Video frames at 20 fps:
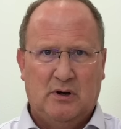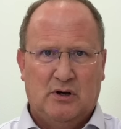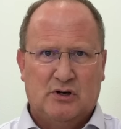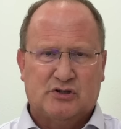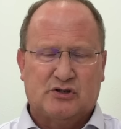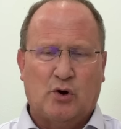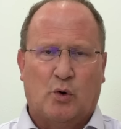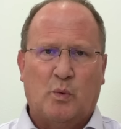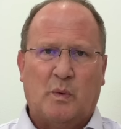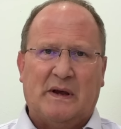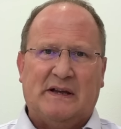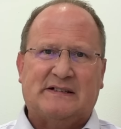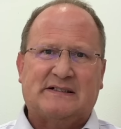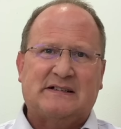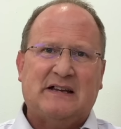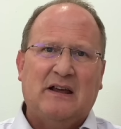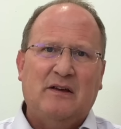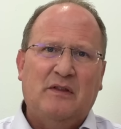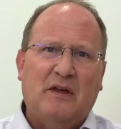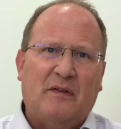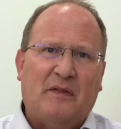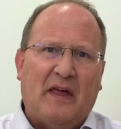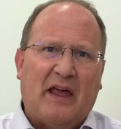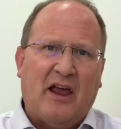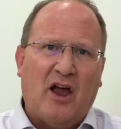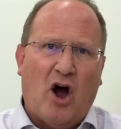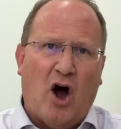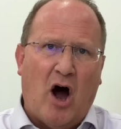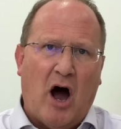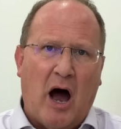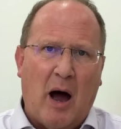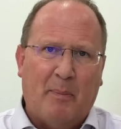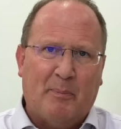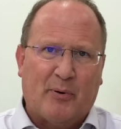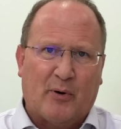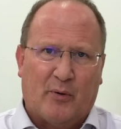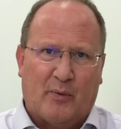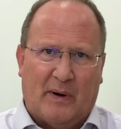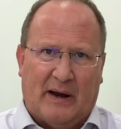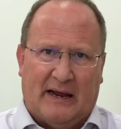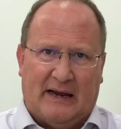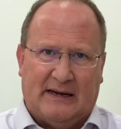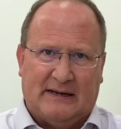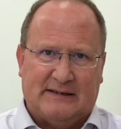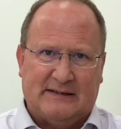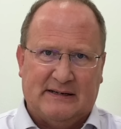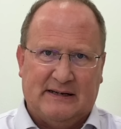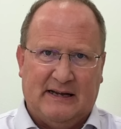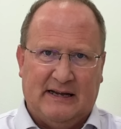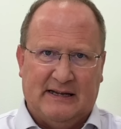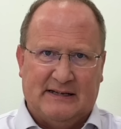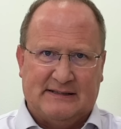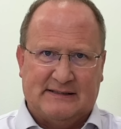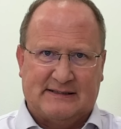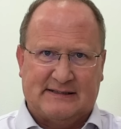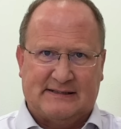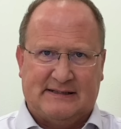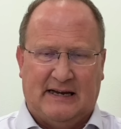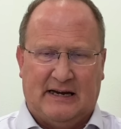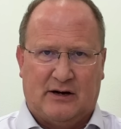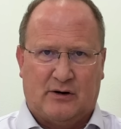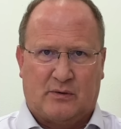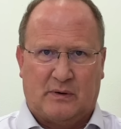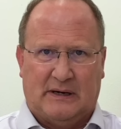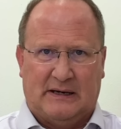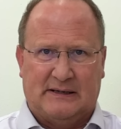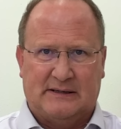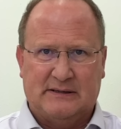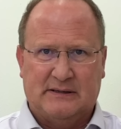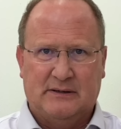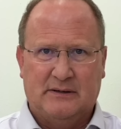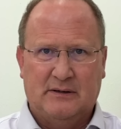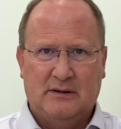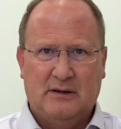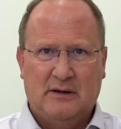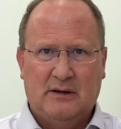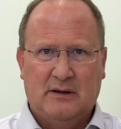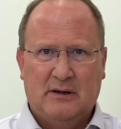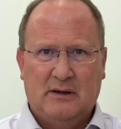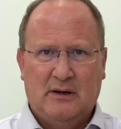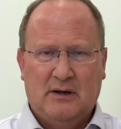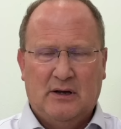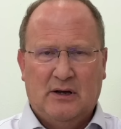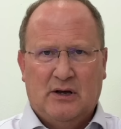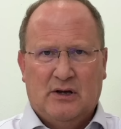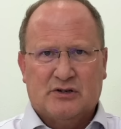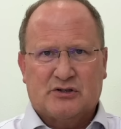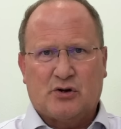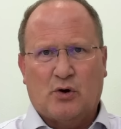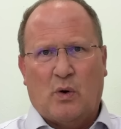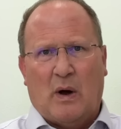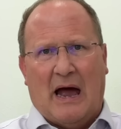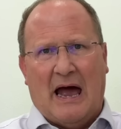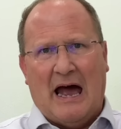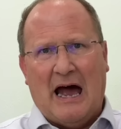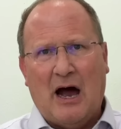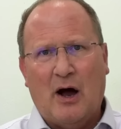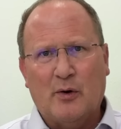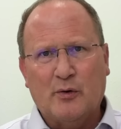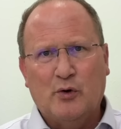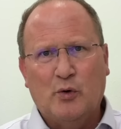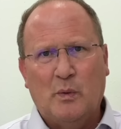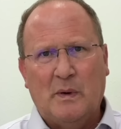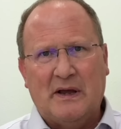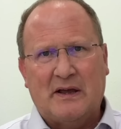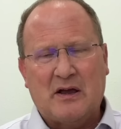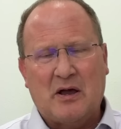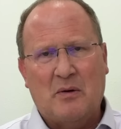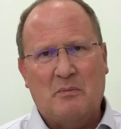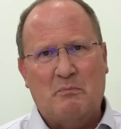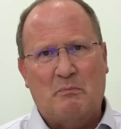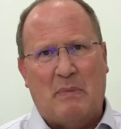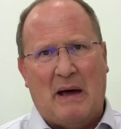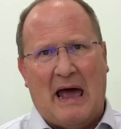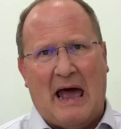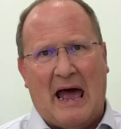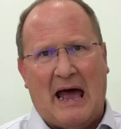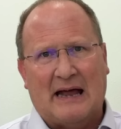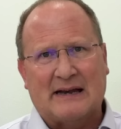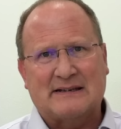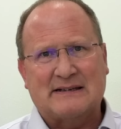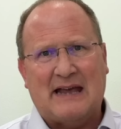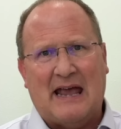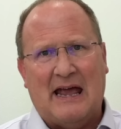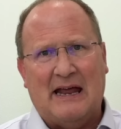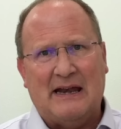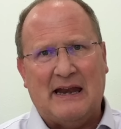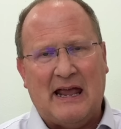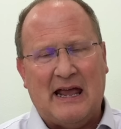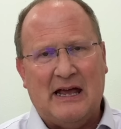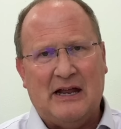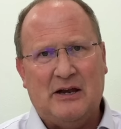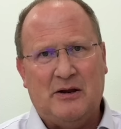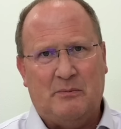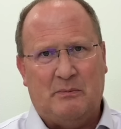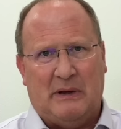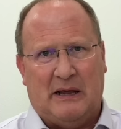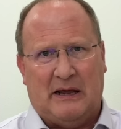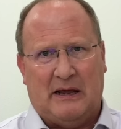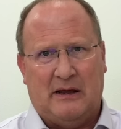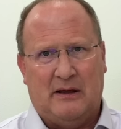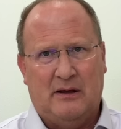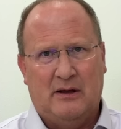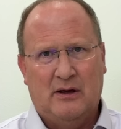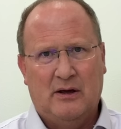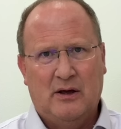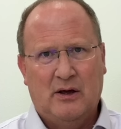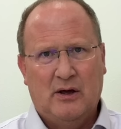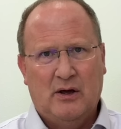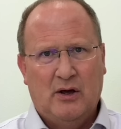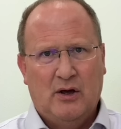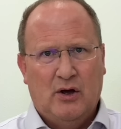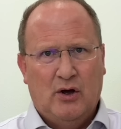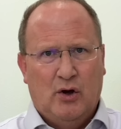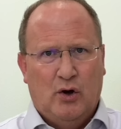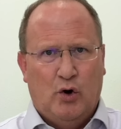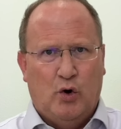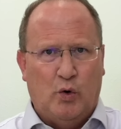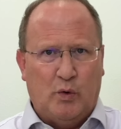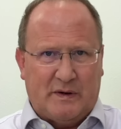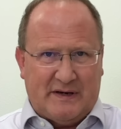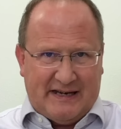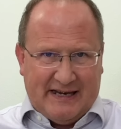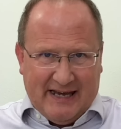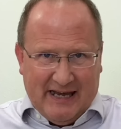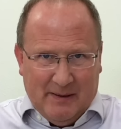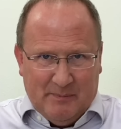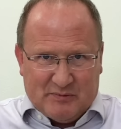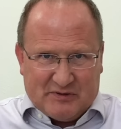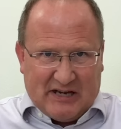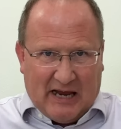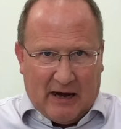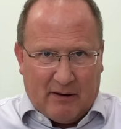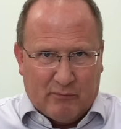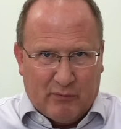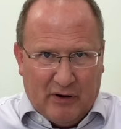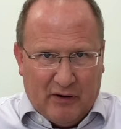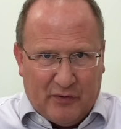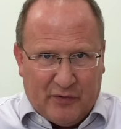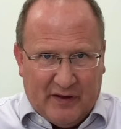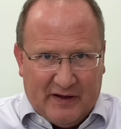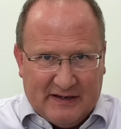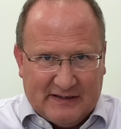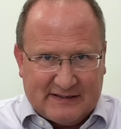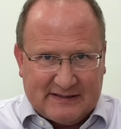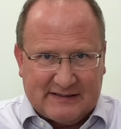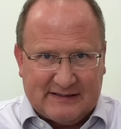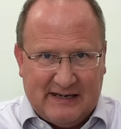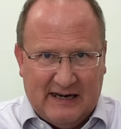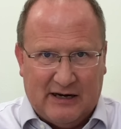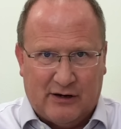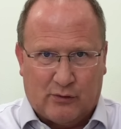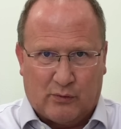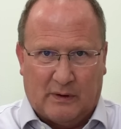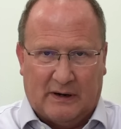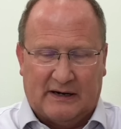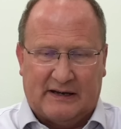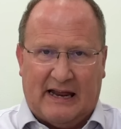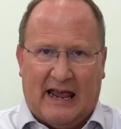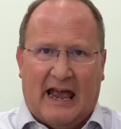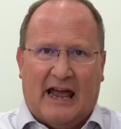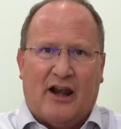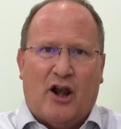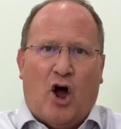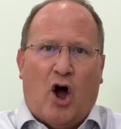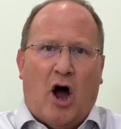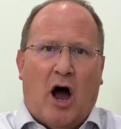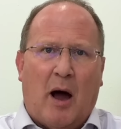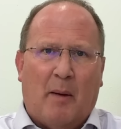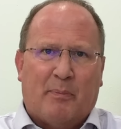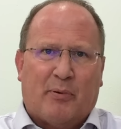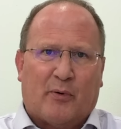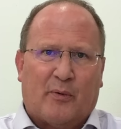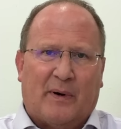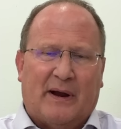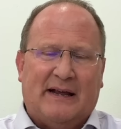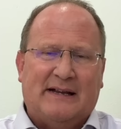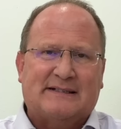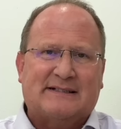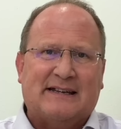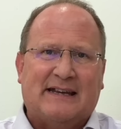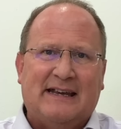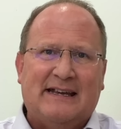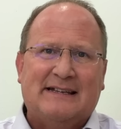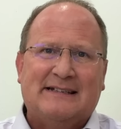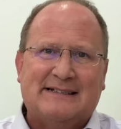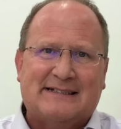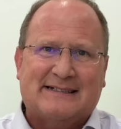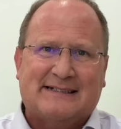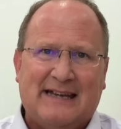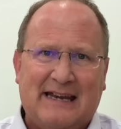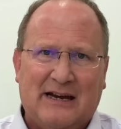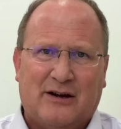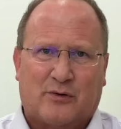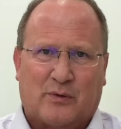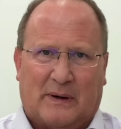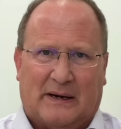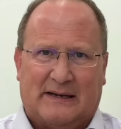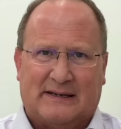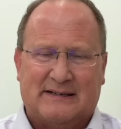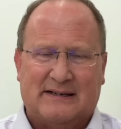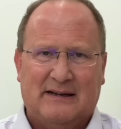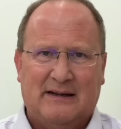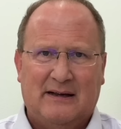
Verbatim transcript: So we see that they operate in secret. So, how do we combat an enemy who keeps everything secret and operates in secret?